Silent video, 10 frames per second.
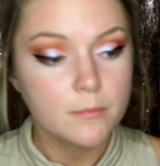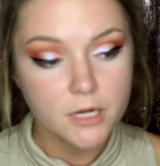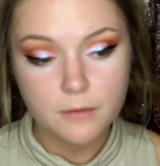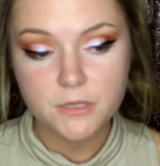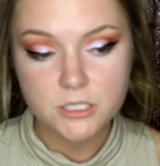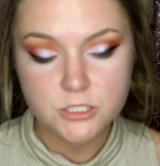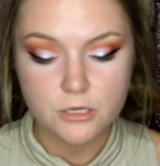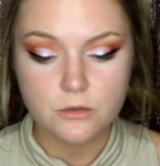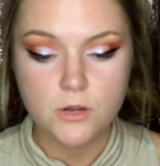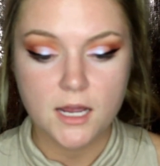but I am going to show
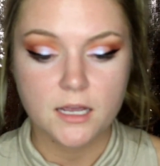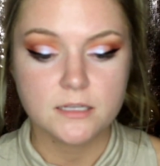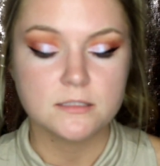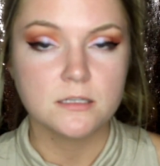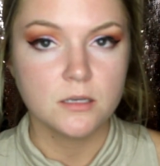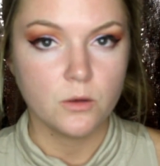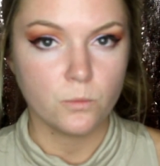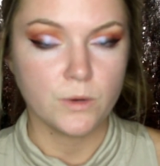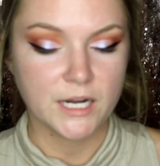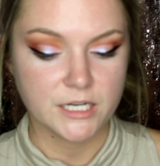you guys
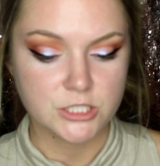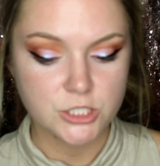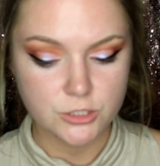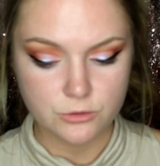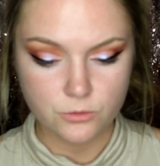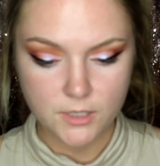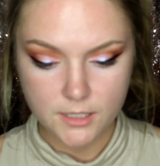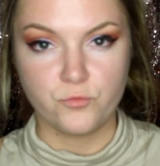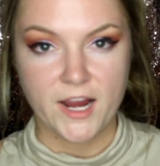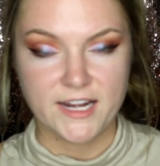what I do
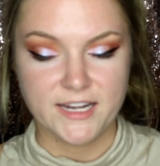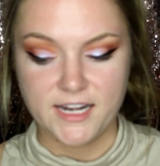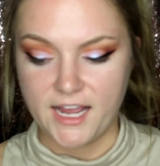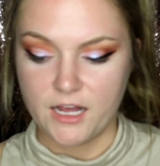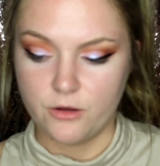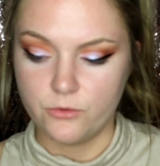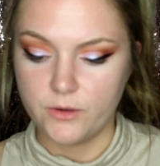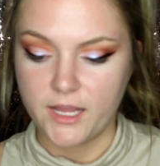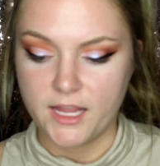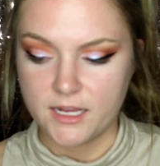right
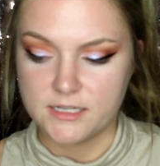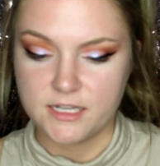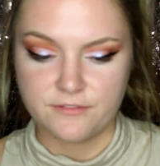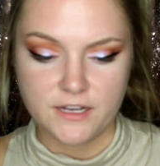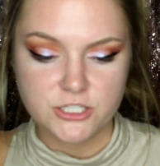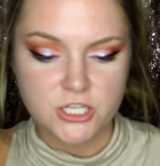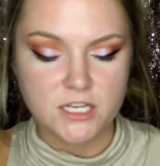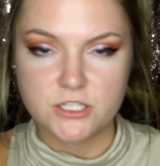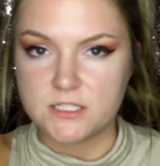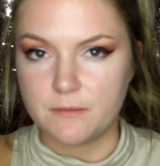now, and if I
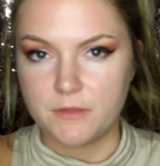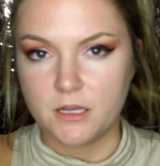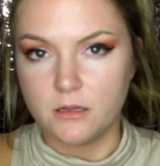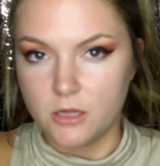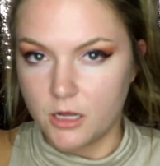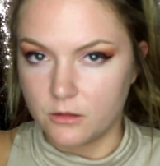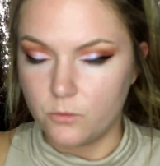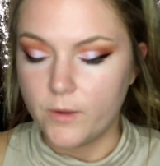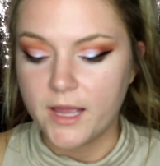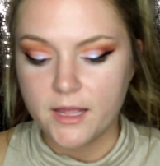change something along the
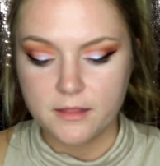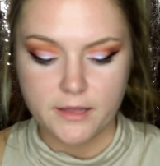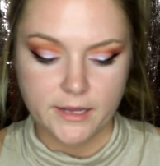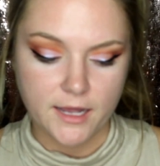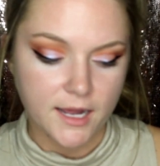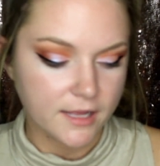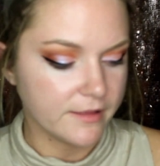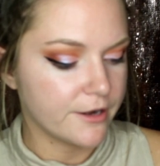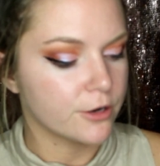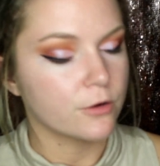way, like a
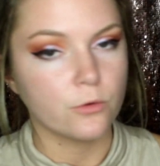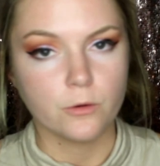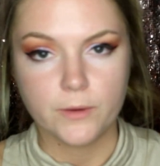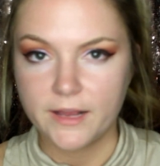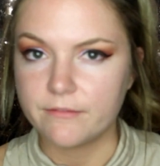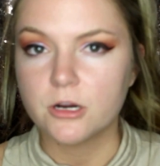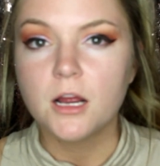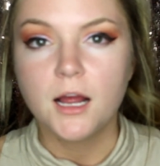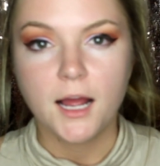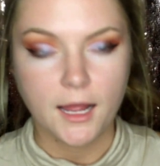highlighter or whatever,
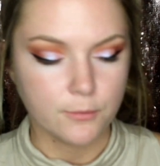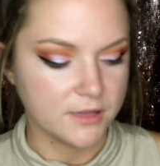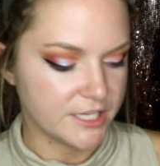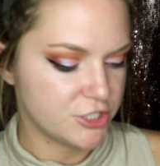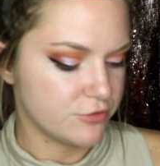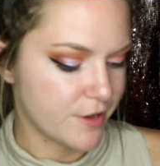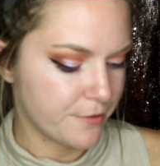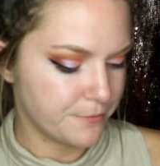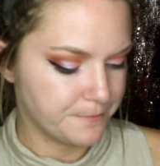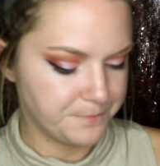I will let you
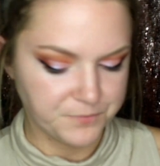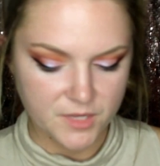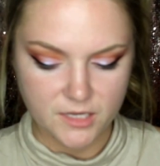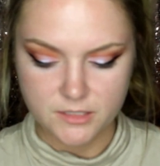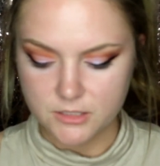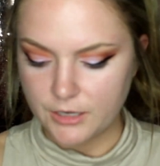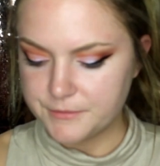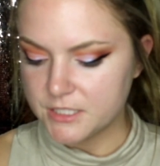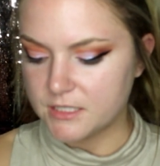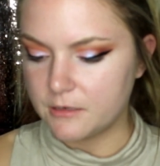know. So I'm
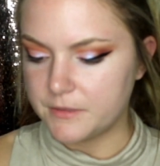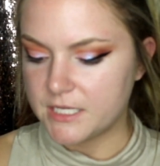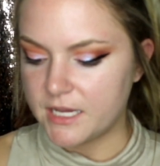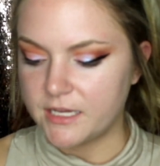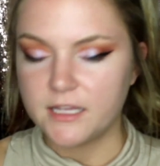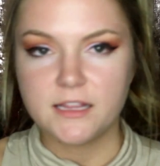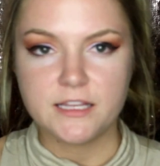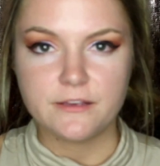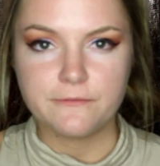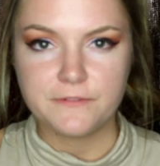just going to be taking
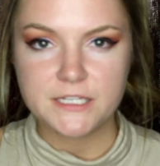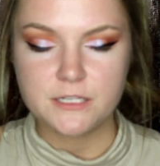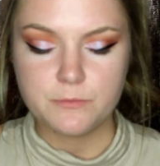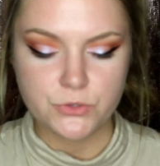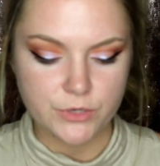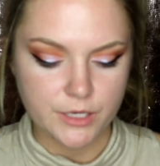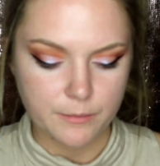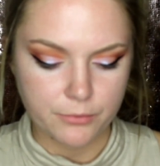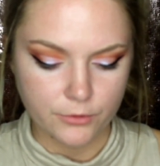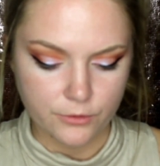the Fenty Beauty
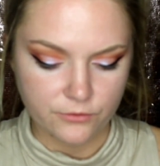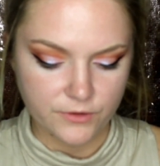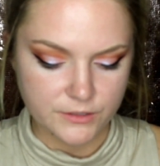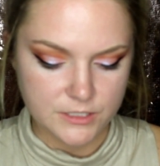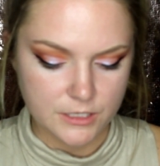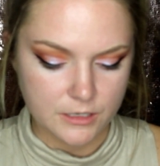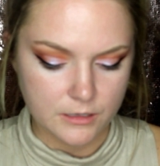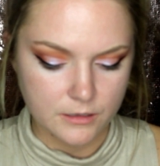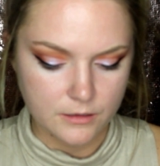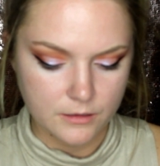Pro Filtr